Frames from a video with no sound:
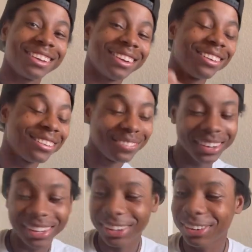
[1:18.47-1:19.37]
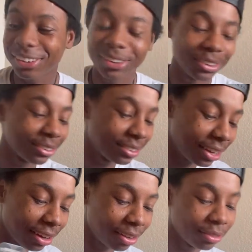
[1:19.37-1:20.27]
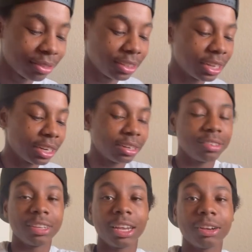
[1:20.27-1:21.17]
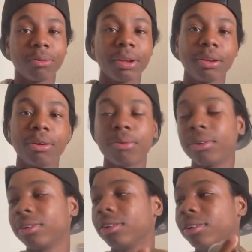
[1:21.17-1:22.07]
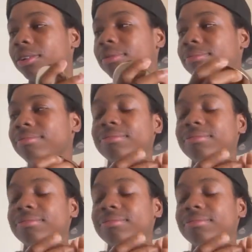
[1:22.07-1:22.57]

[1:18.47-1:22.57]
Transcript: on a video. You know, shout out. Yeah, this candle ain't gonna work, y'all.